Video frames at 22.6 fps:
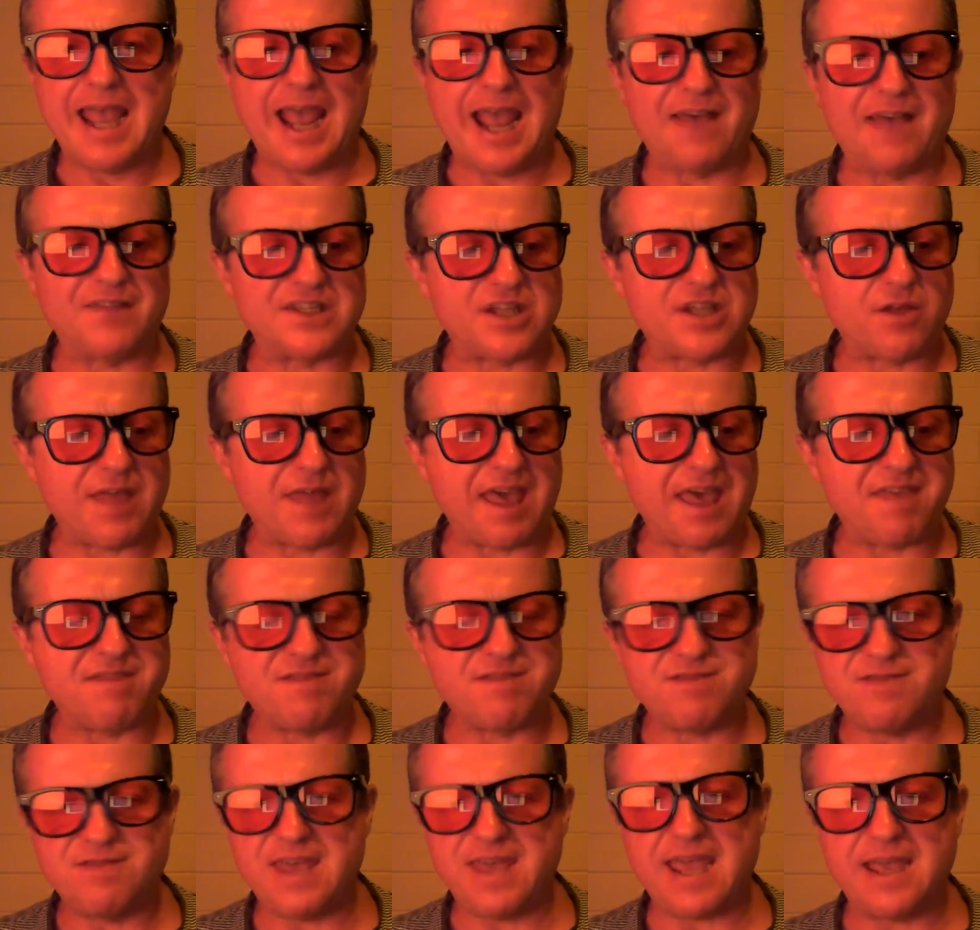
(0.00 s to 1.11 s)
And so they
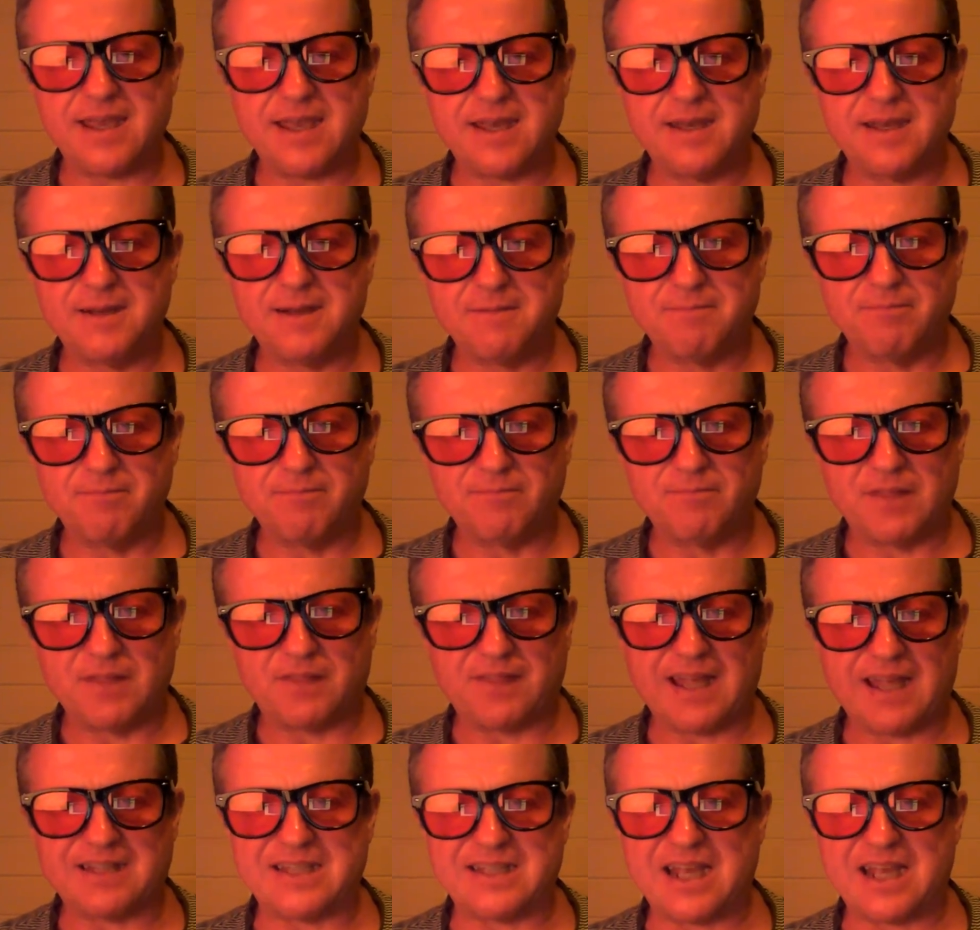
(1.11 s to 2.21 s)
think that
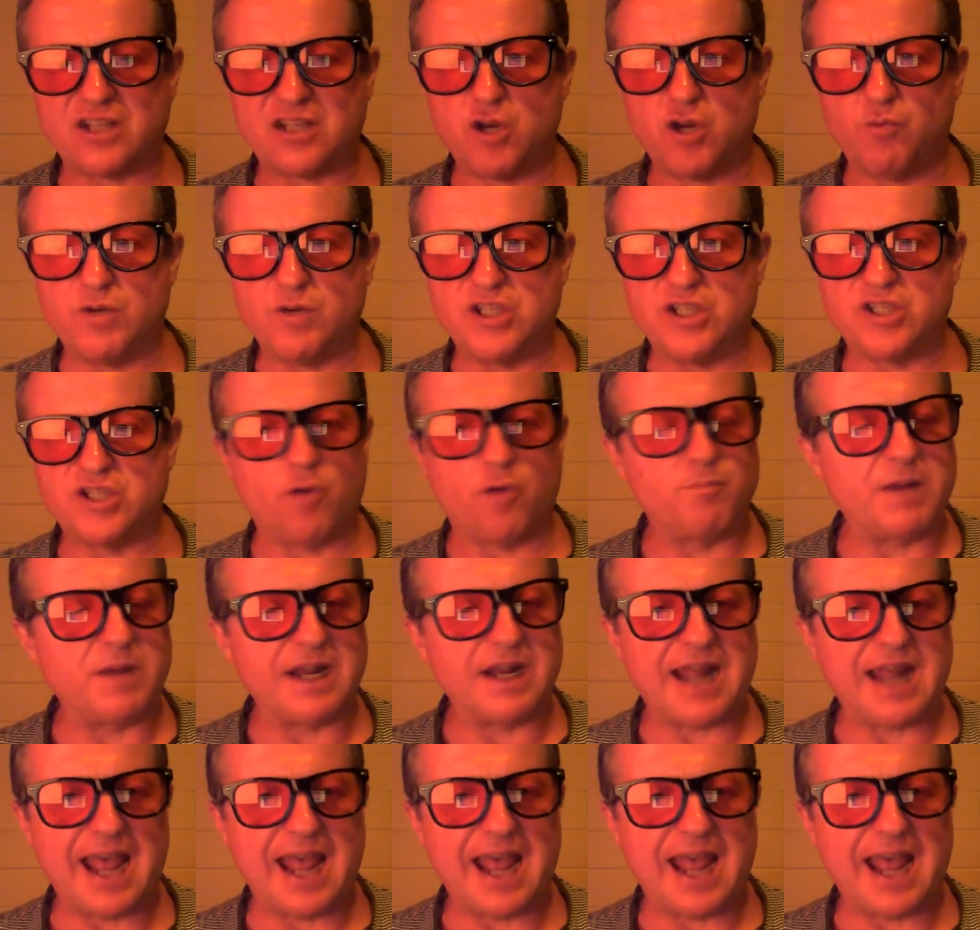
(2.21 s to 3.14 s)
that's actually resolved, but it